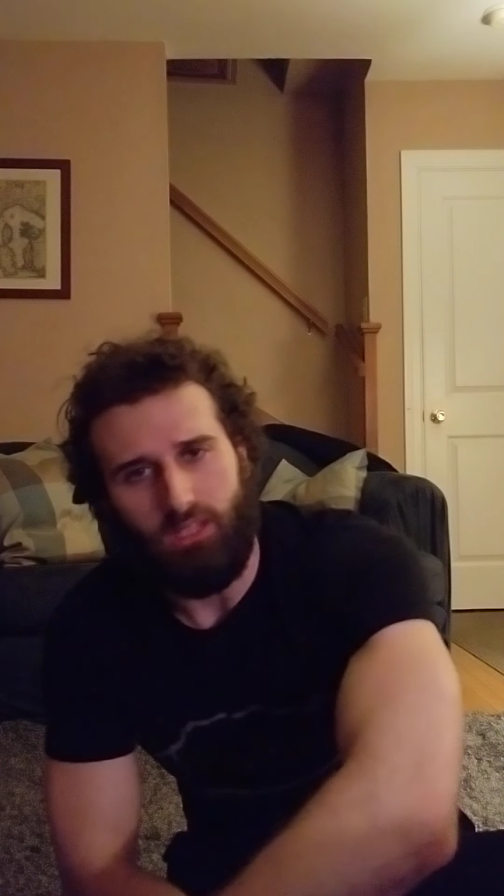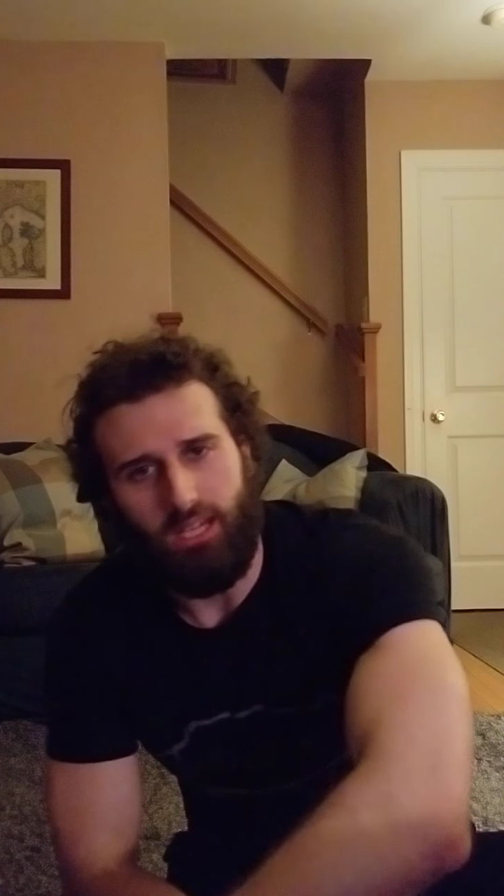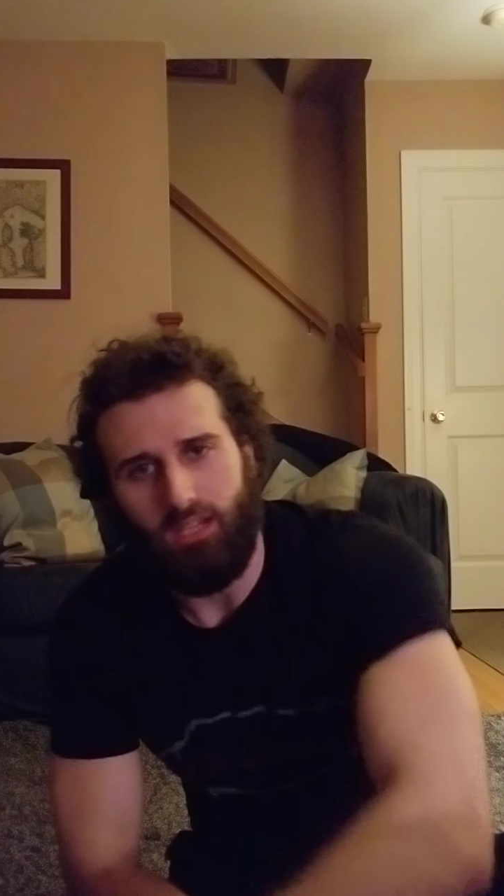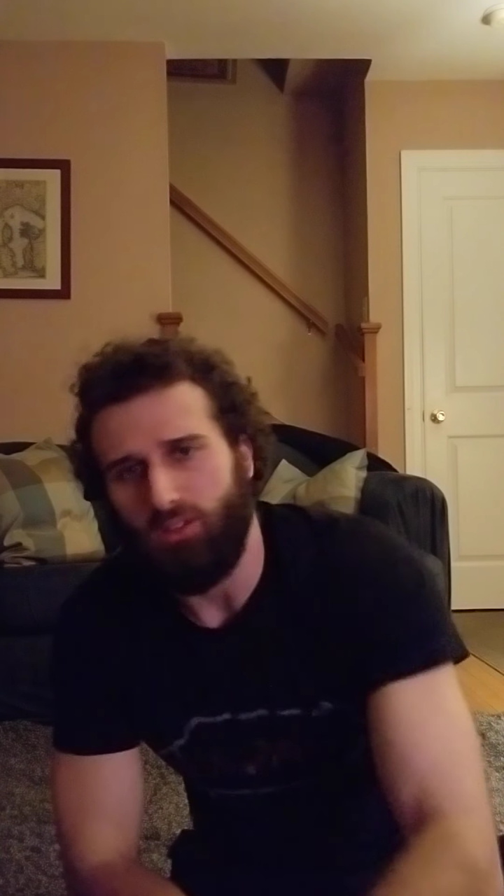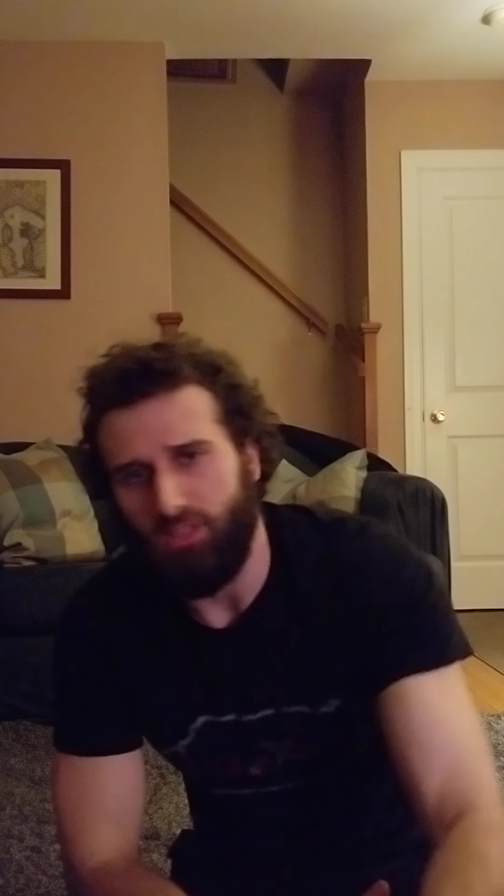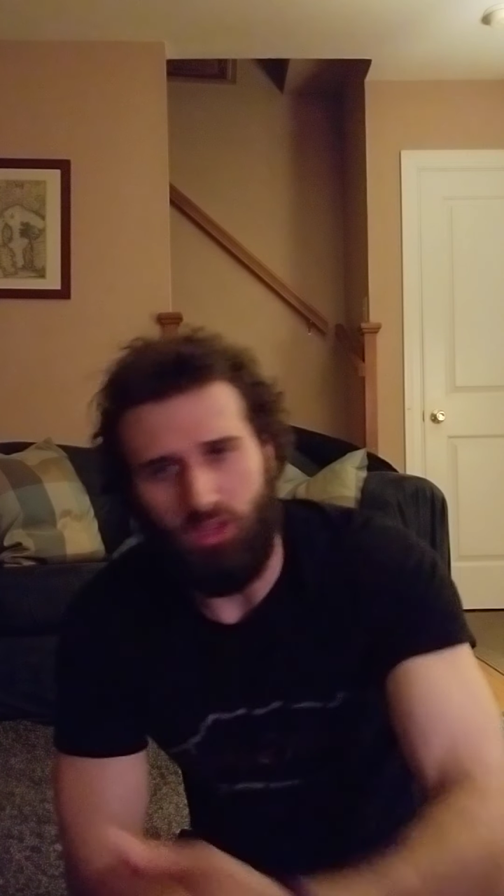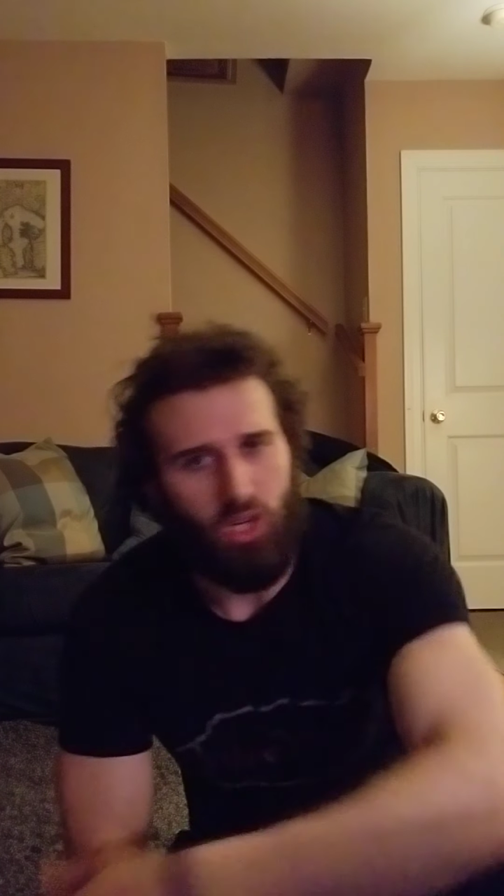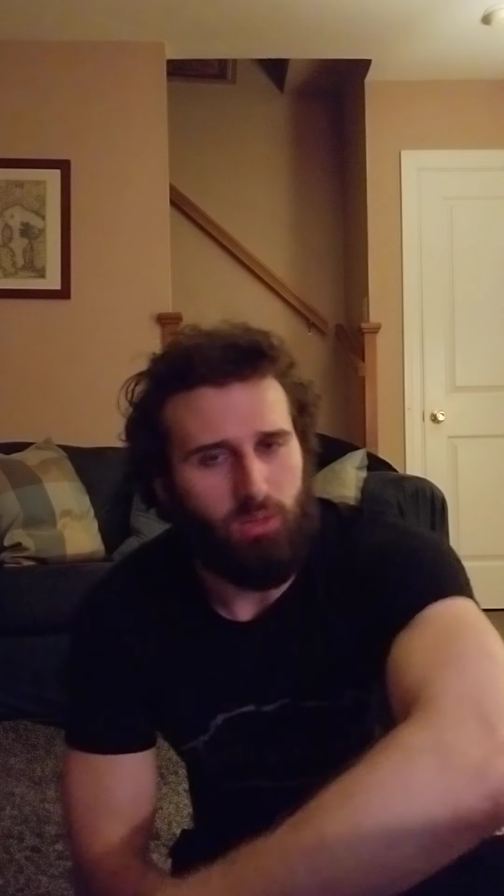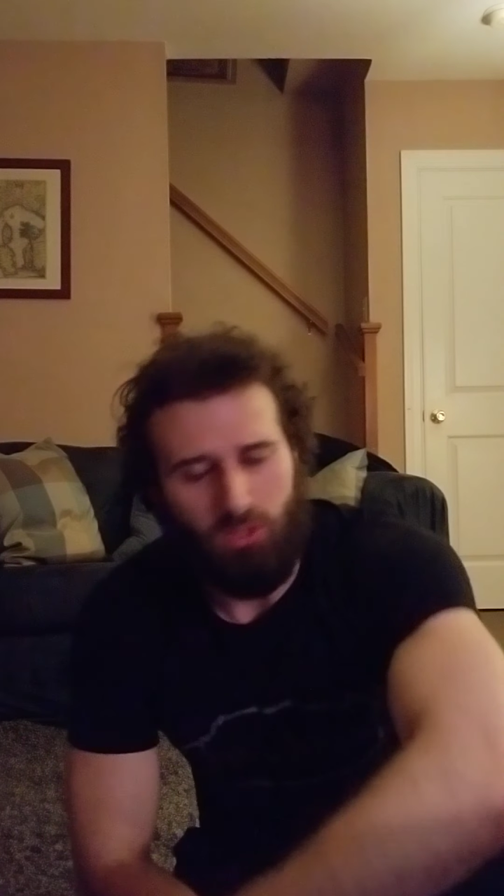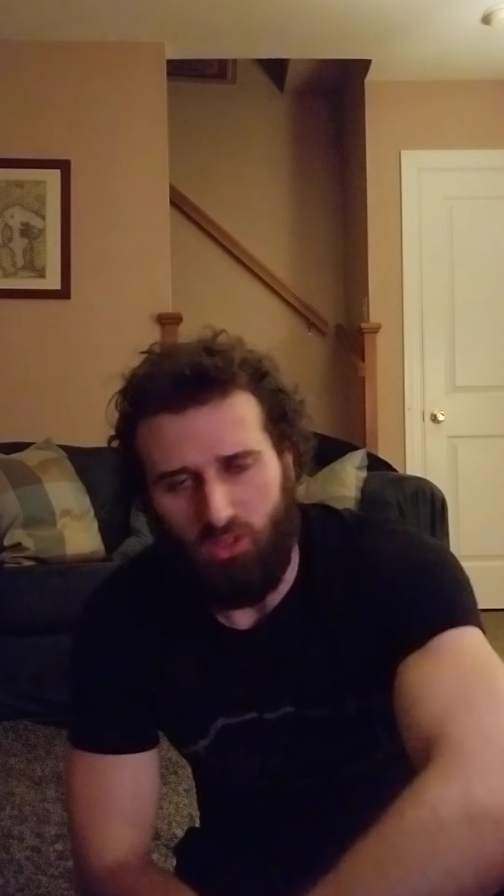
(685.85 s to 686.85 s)
leg or the
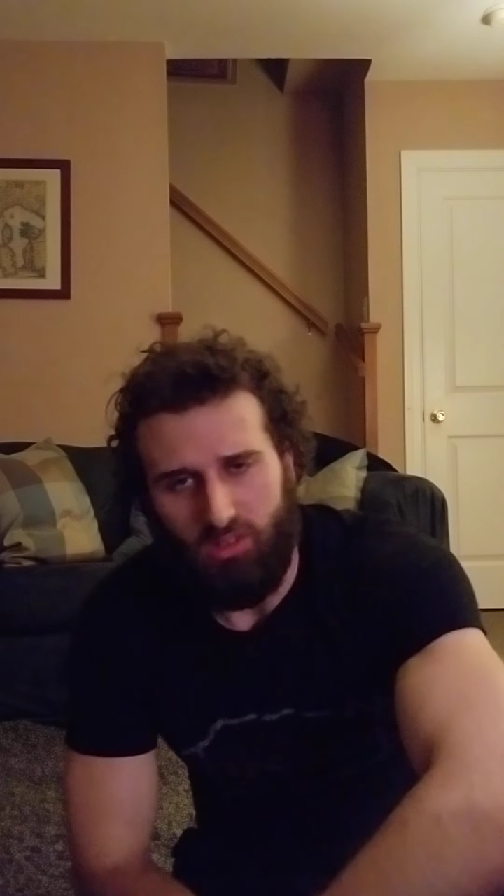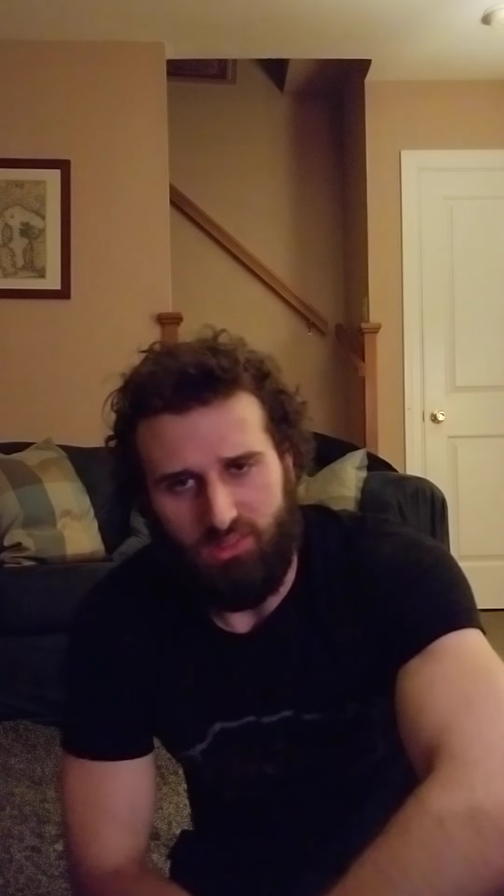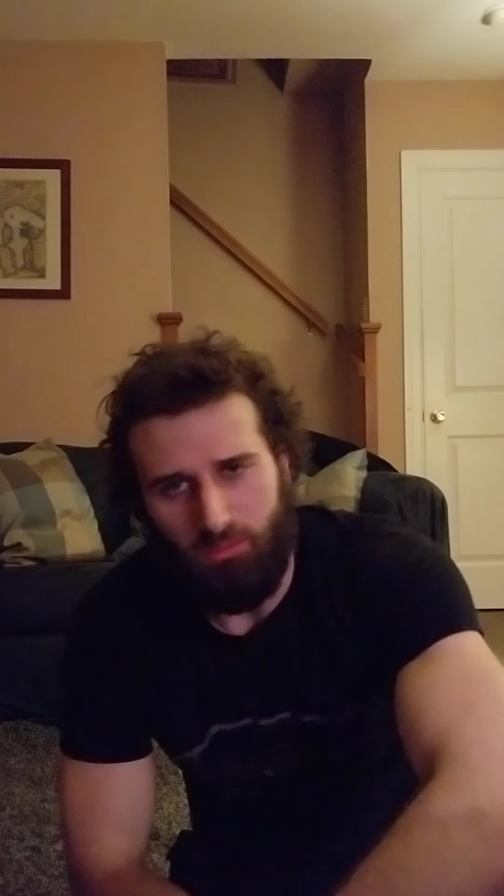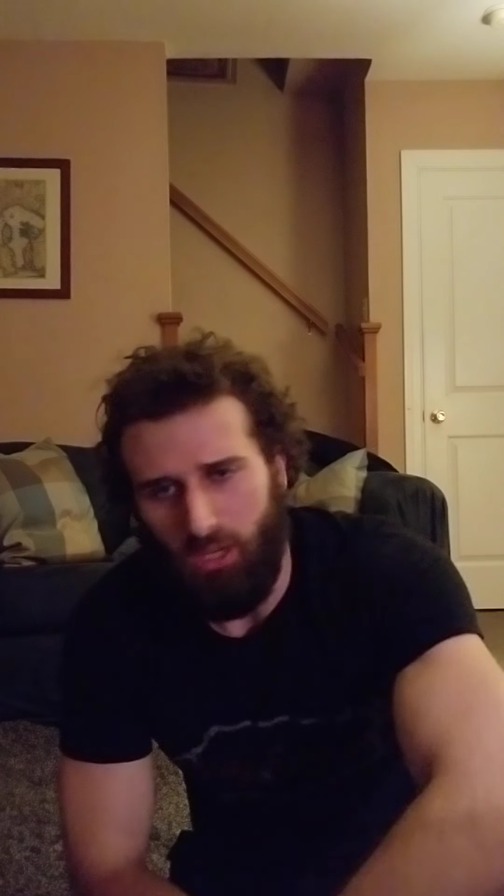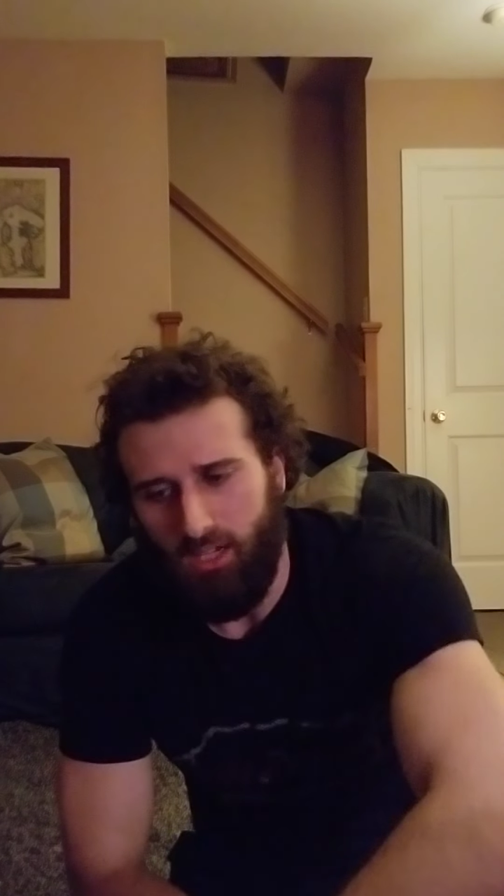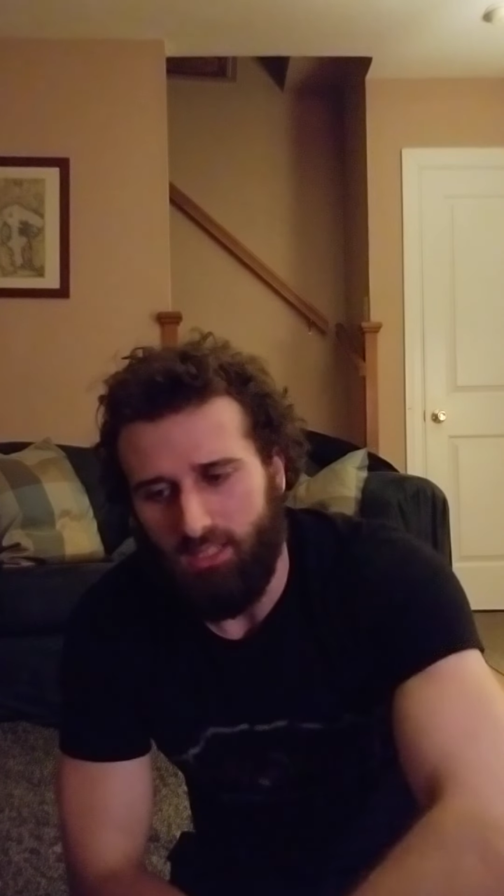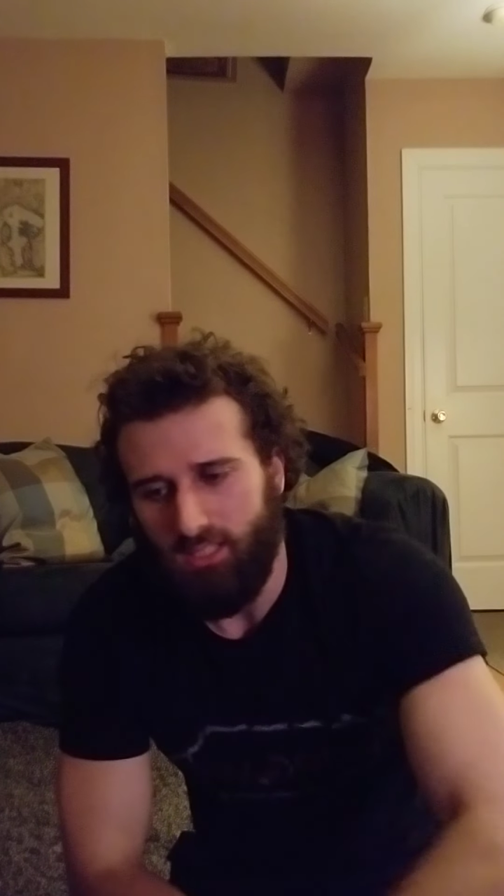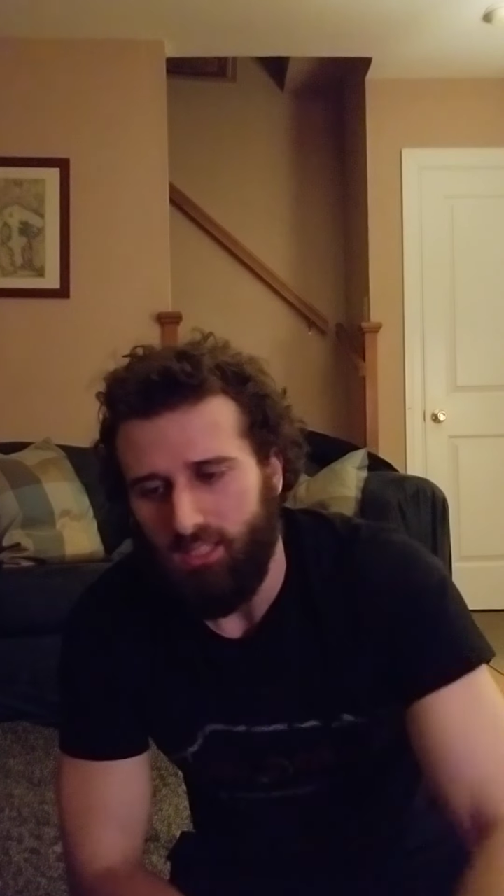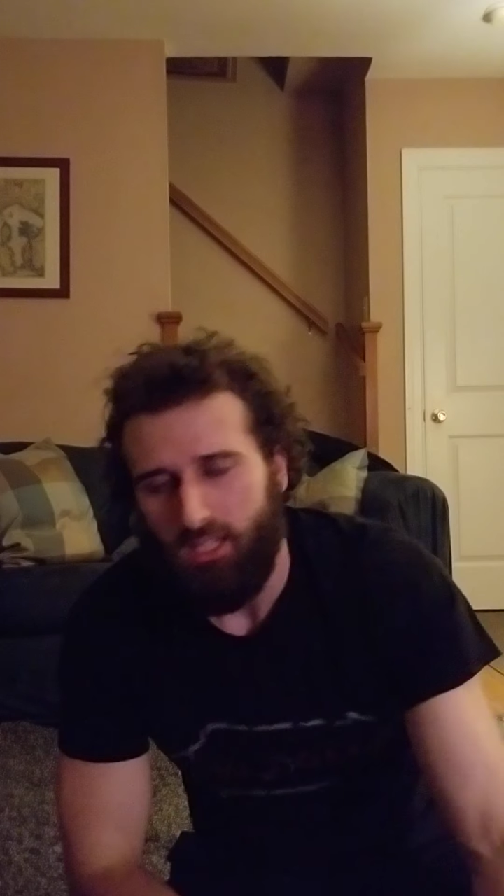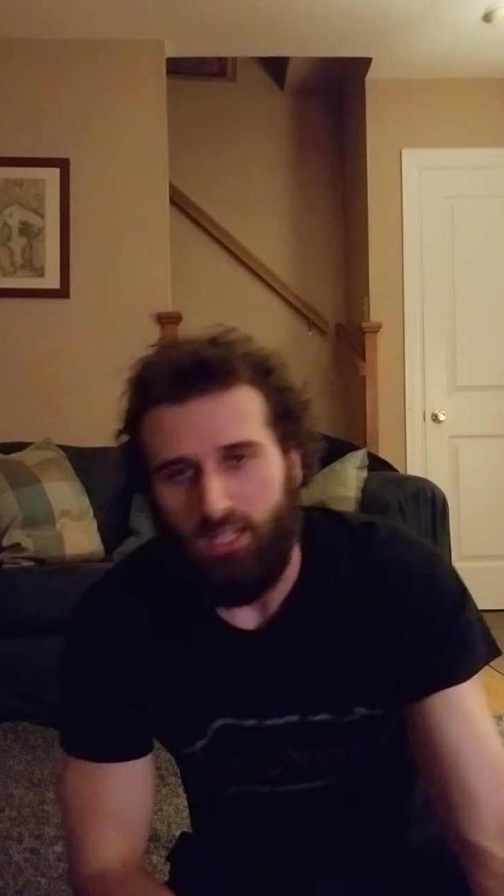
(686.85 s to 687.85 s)
arm across your body,